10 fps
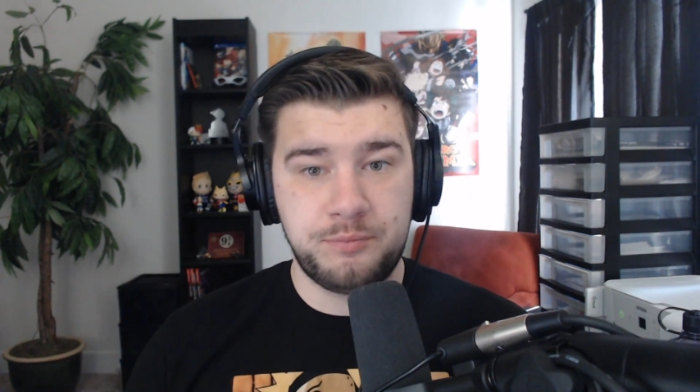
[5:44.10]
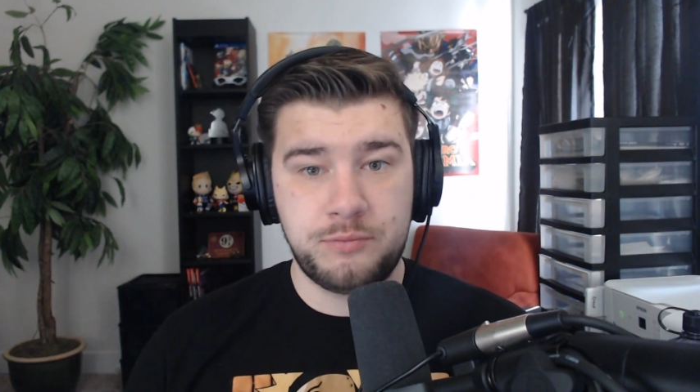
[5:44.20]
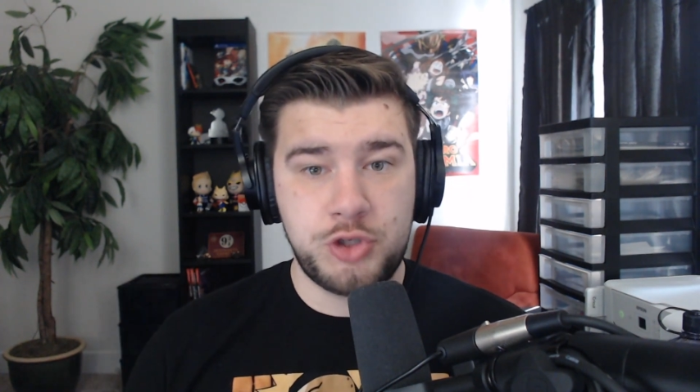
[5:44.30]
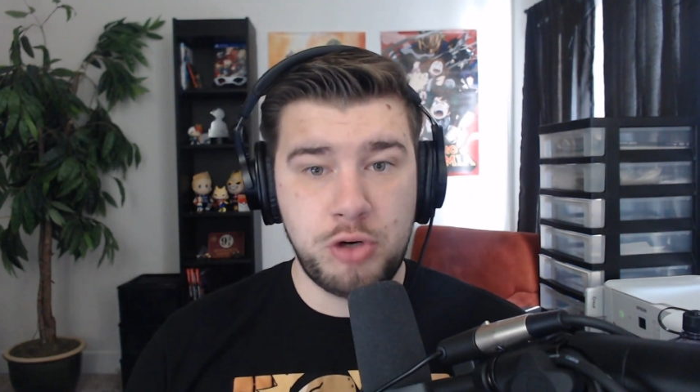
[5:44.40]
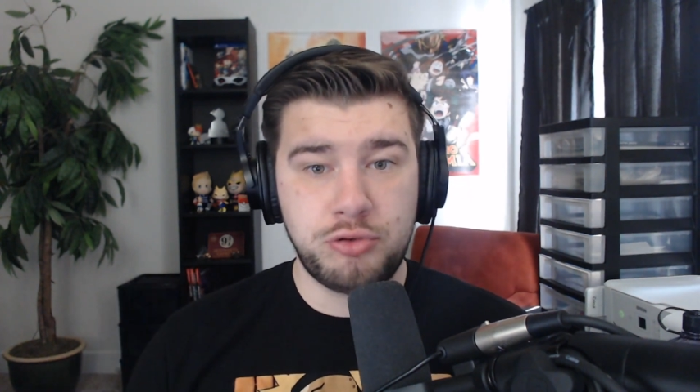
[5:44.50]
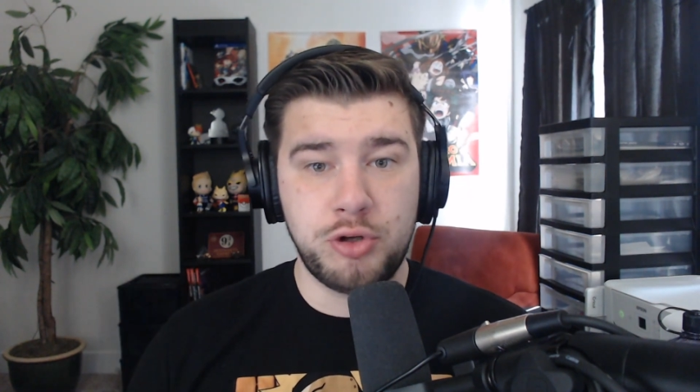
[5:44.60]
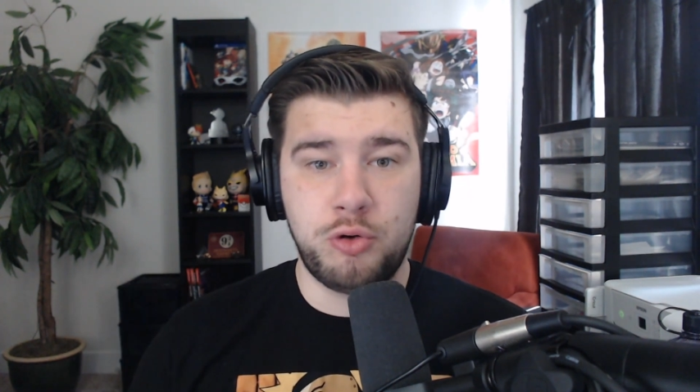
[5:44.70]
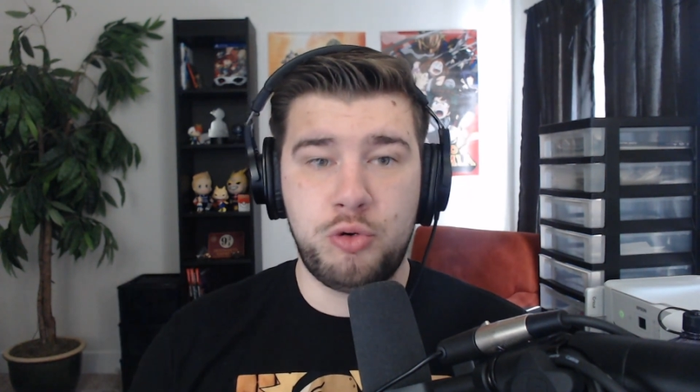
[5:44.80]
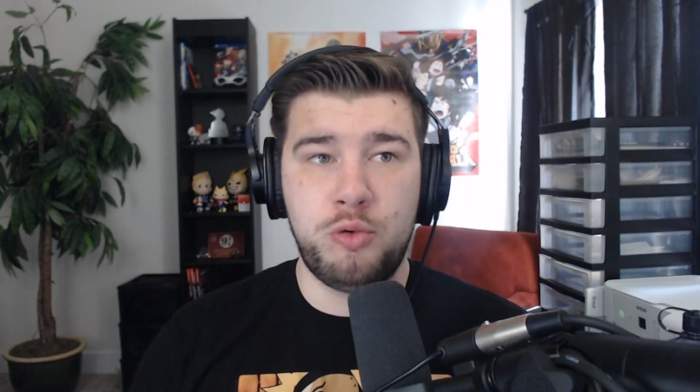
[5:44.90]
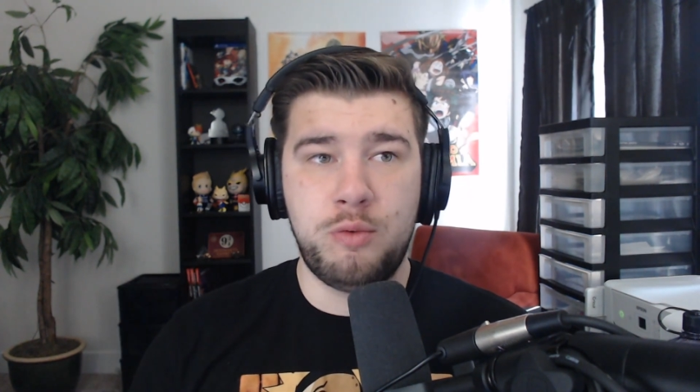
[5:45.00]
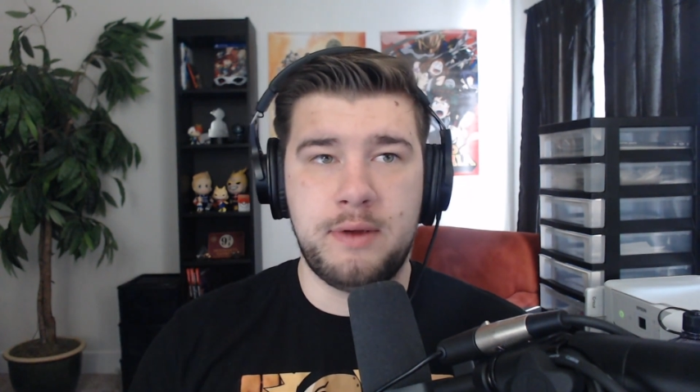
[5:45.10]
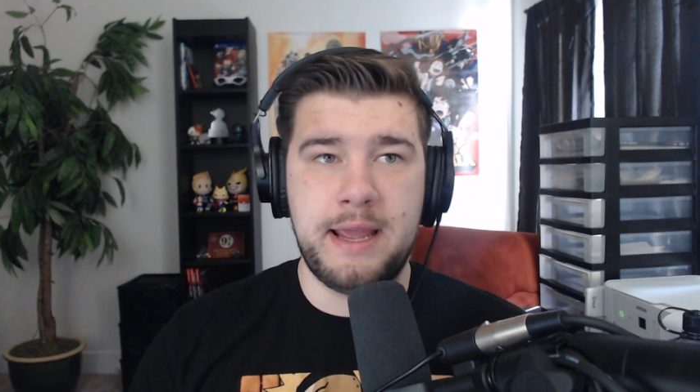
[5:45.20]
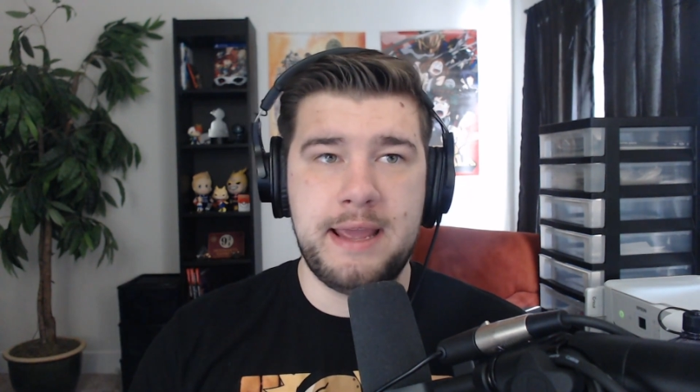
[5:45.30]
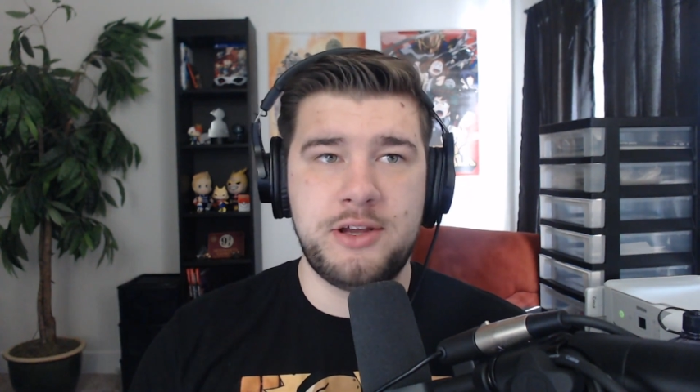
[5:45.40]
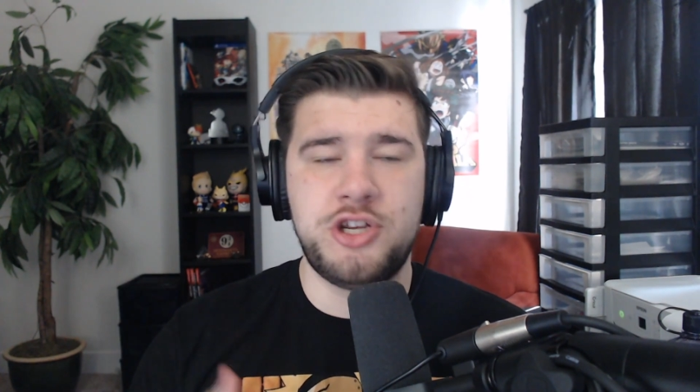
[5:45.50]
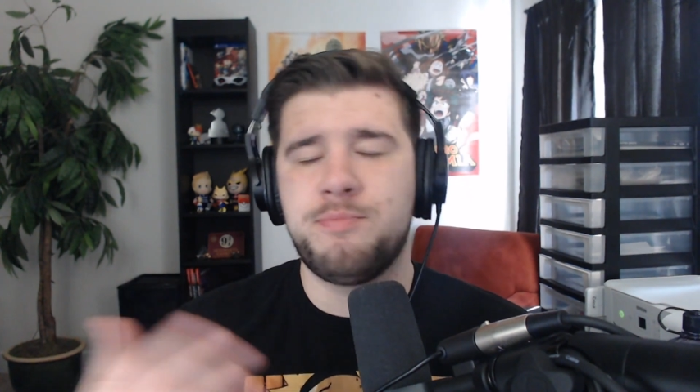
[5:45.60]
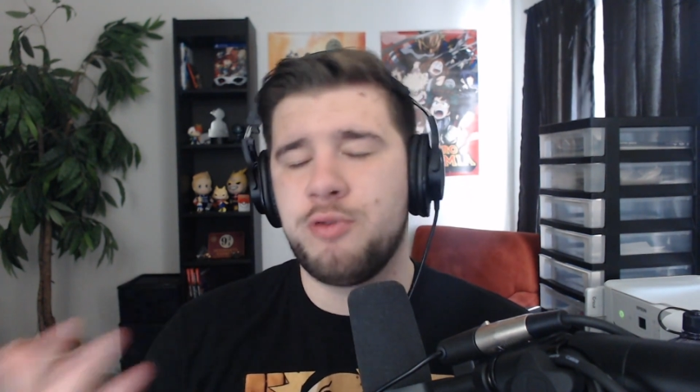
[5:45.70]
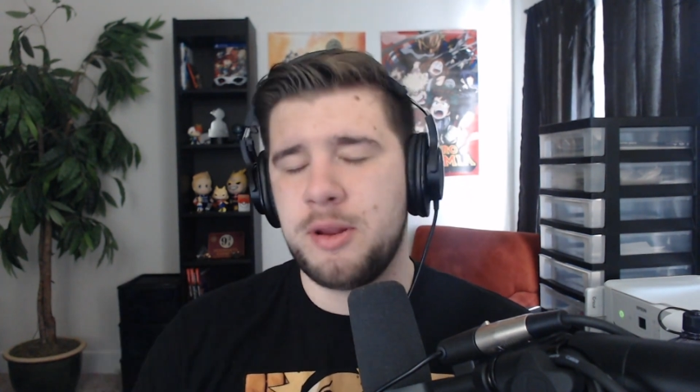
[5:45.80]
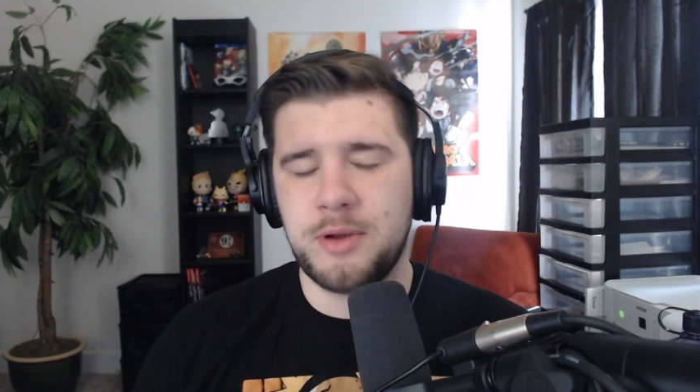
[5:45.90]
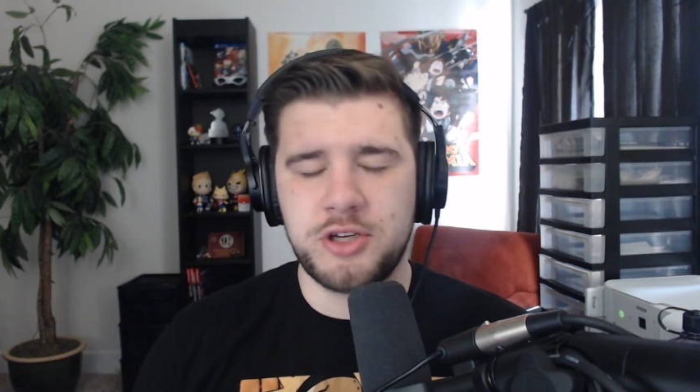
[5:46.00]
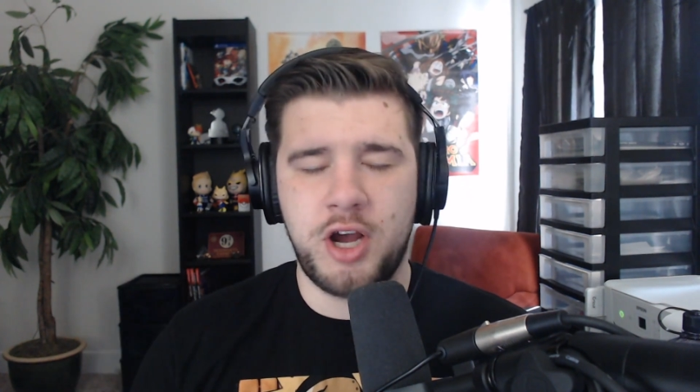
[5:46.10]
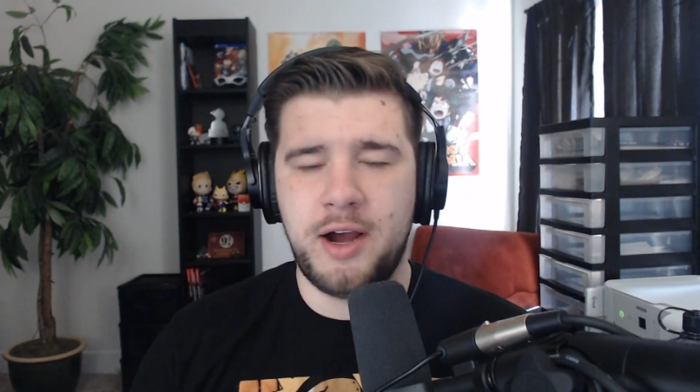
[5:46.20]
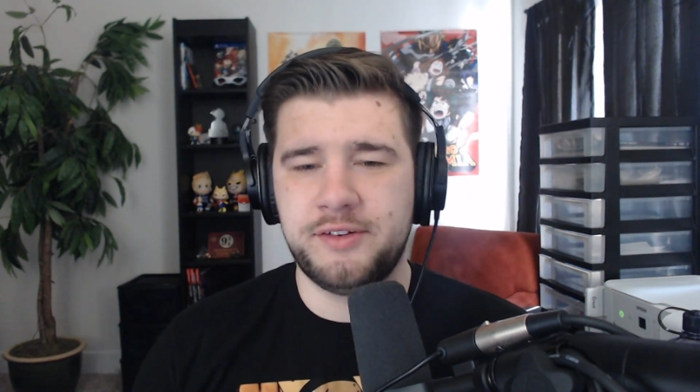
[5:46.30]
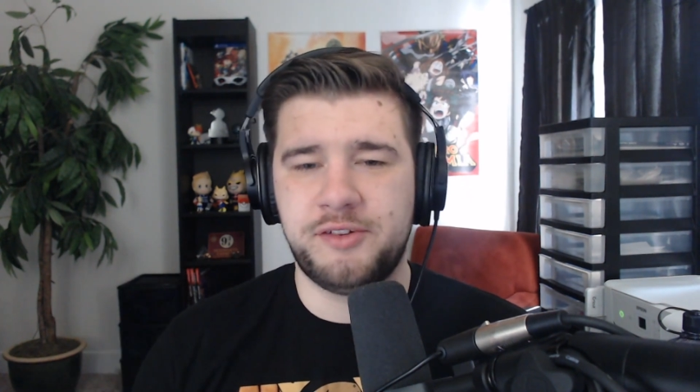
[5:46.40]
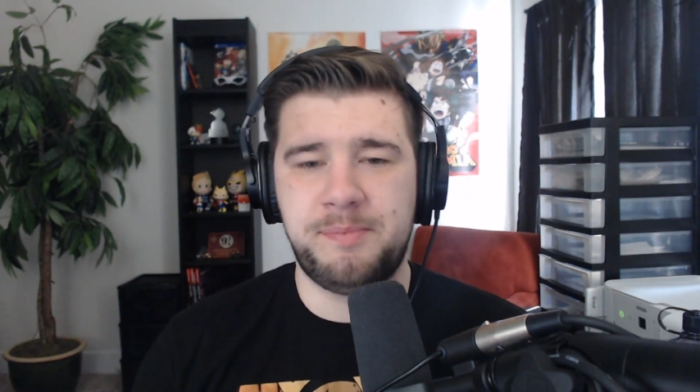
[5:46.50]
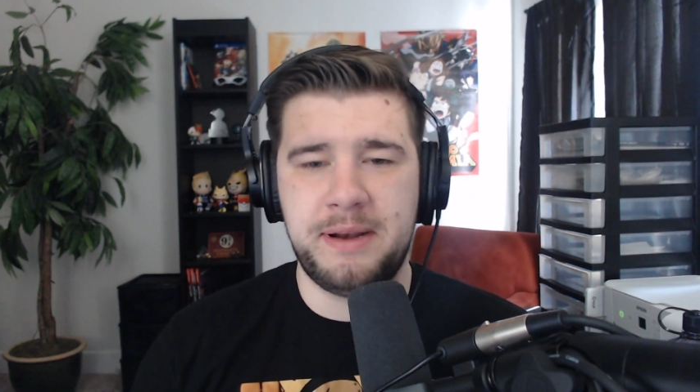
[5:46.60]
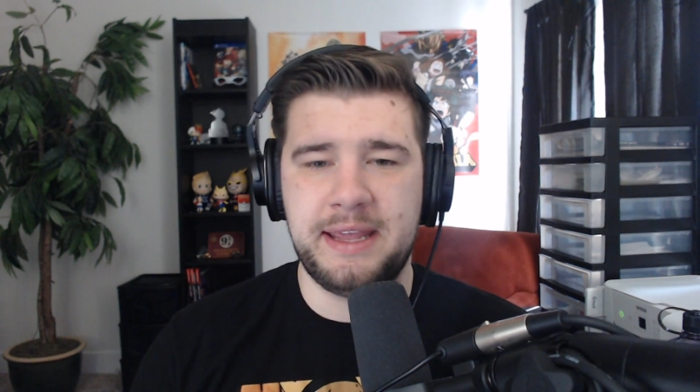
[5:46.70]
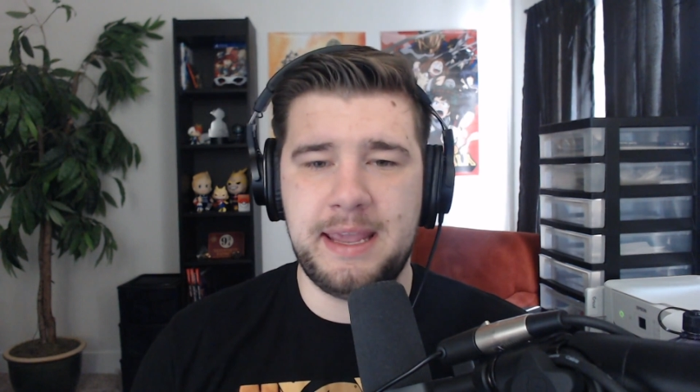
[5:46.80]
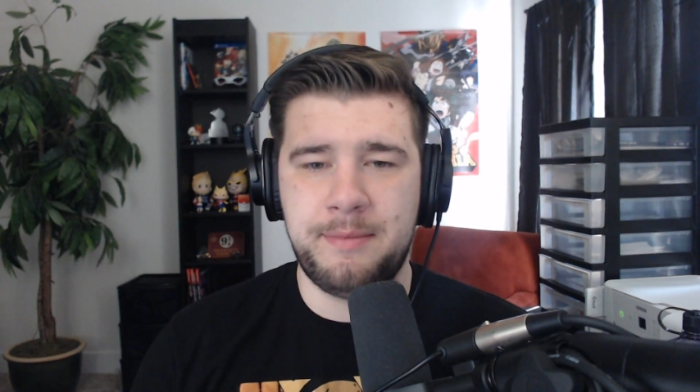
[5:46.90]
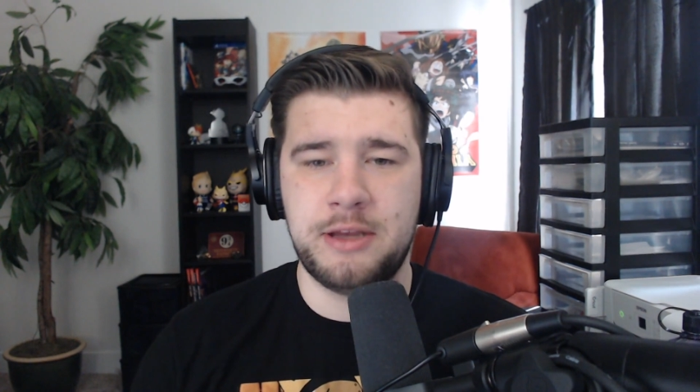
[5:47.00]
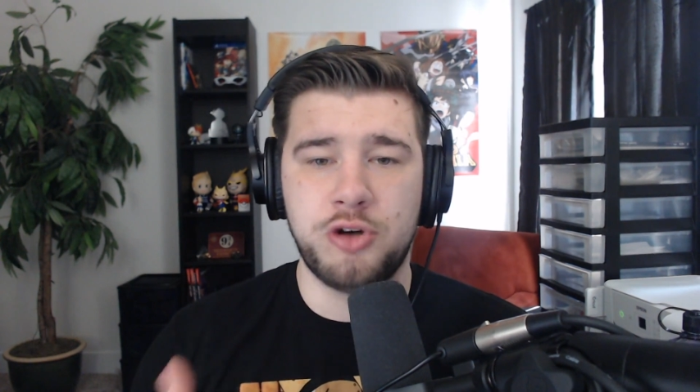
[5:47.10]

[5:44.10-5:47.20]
Shoto, who she pretty much saw as a spitting image,